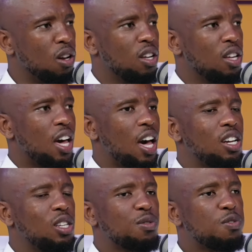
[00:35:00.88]
yeah. and
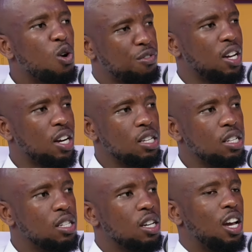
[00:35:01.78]
is full of
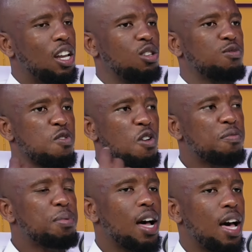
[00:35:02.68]
greed, and is full of
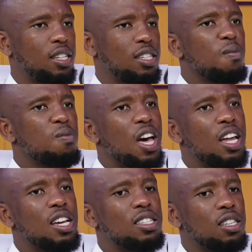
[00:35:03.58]
pride, and
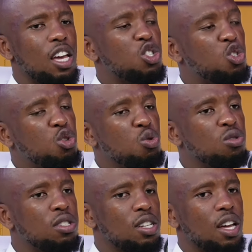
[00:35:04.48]
has
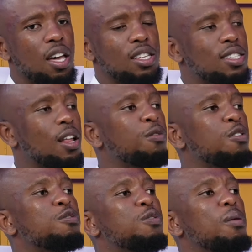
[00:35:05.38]
excused herself
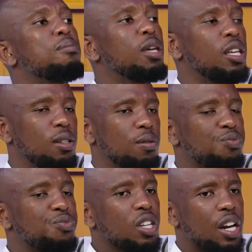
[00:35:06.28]
from me.
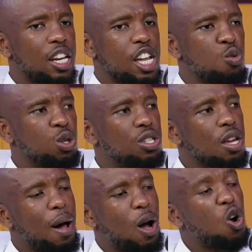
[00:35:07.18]
Mm. Right? And we see
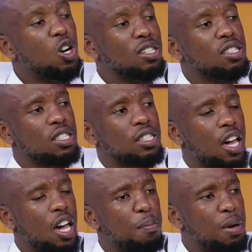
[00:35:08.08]
by all these things that are
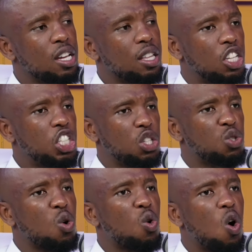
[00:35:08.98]
happening in the church.
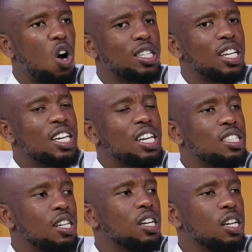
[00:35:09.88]
So God is
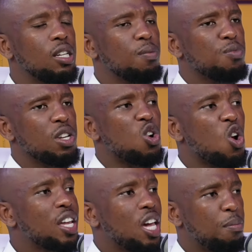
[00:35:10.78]
really not
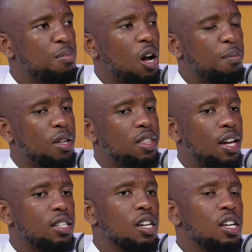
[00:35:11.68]
happy about
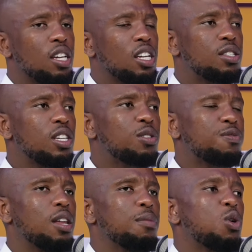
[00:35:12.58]
that. It's, it's
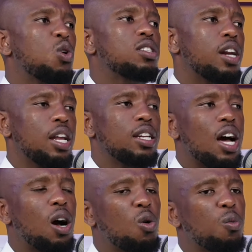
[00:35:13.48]
funny because right
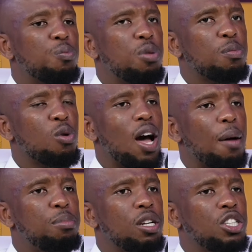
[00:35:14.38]
now people are
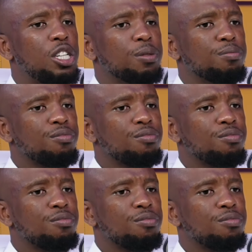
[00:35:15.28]
preaching